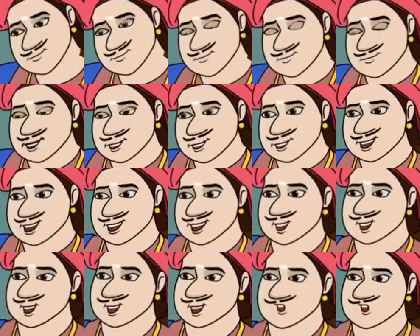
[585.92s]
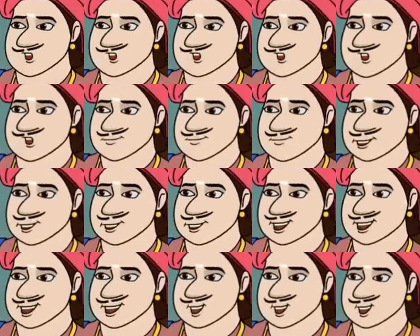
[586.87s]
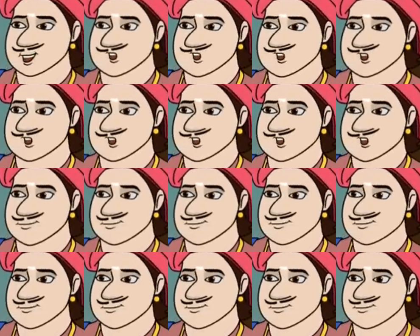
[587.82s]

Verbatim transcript: Bhagyam, I don't need money,